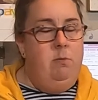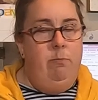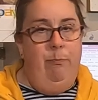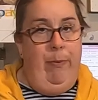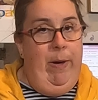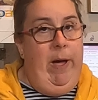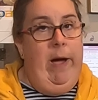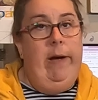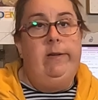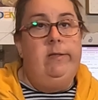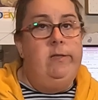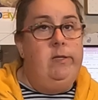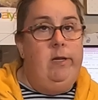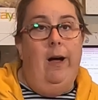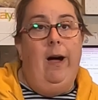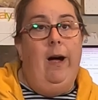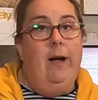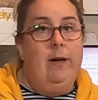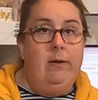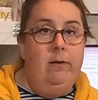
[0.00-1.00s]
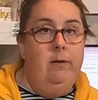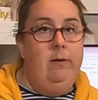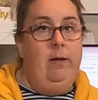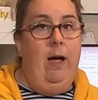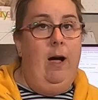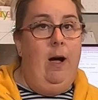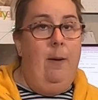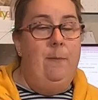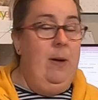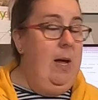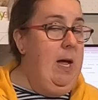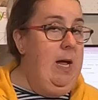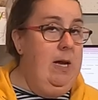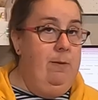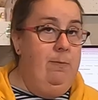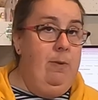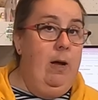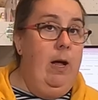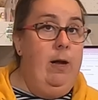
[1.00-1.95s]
back stock at